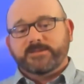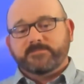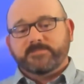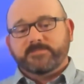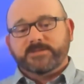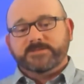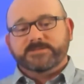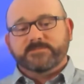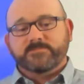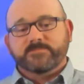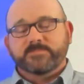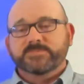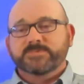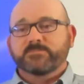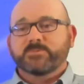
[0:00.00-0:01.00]
get
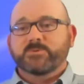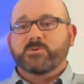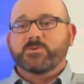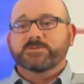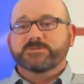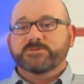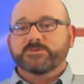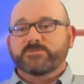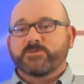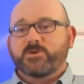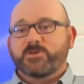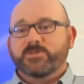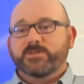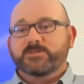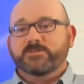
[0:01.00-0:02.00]
some cores, and you'll
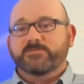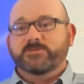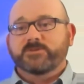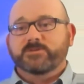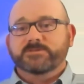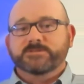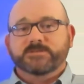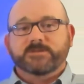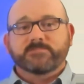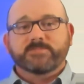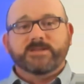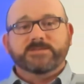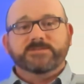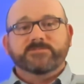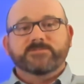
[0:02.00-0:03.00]
find that you've got
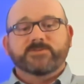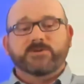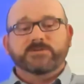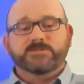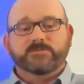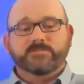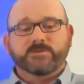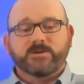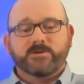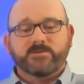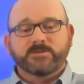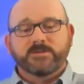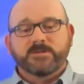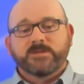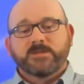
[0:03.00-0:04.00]
managed to find some
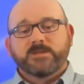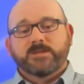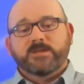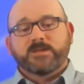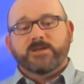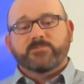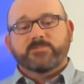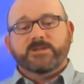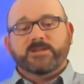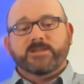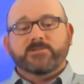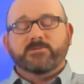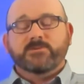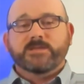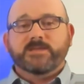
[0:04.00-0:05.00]
gold, and really
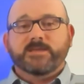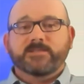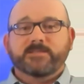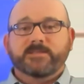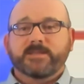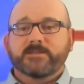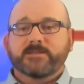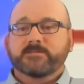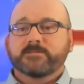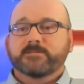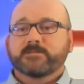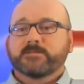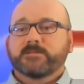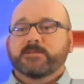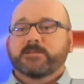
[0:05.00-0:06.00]
looking at then,
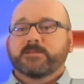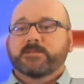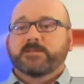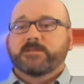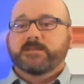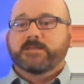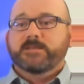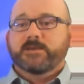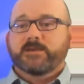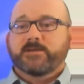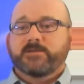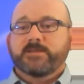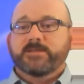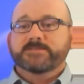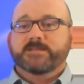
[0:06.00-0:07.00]

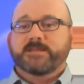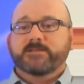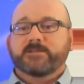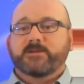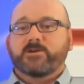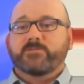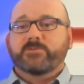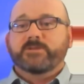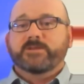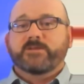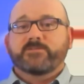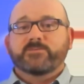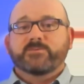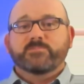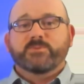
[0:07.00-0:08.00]
is that gold
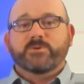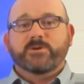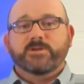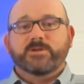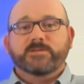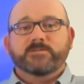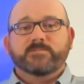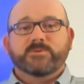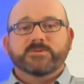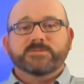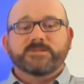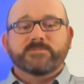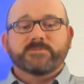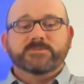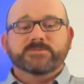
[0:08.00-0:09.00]
recoverable by
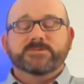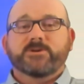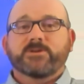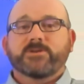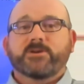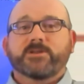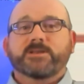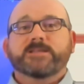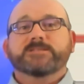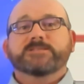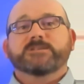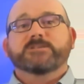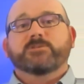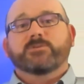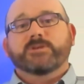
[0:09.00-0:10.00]
typical cyanide
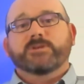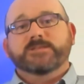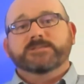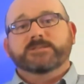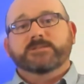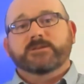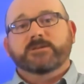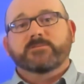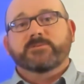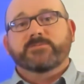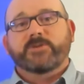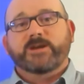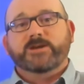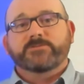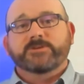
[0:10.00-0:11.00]
leaching, or is it
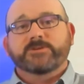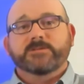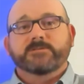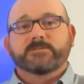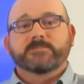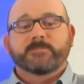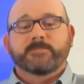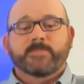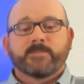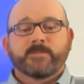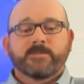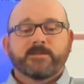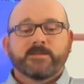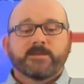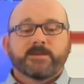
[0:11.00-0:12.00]
refractory?
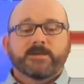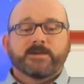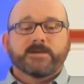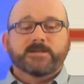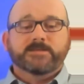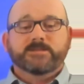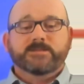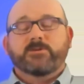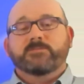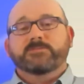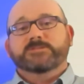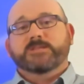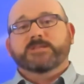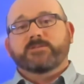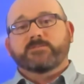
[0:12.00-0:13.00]
So
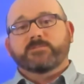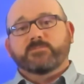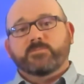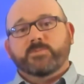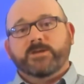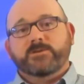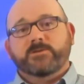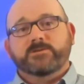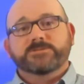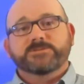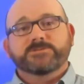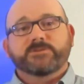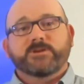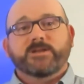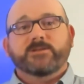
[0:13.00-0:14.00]
obviously we're
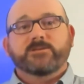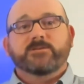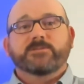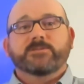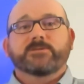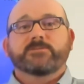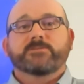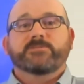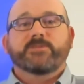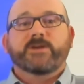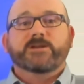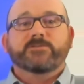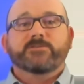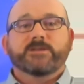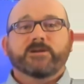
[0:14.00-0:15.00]
concentrating on the
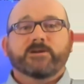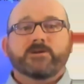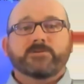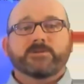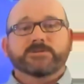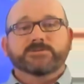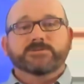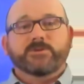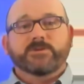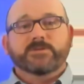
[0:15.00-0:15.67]
refractory gold and trying to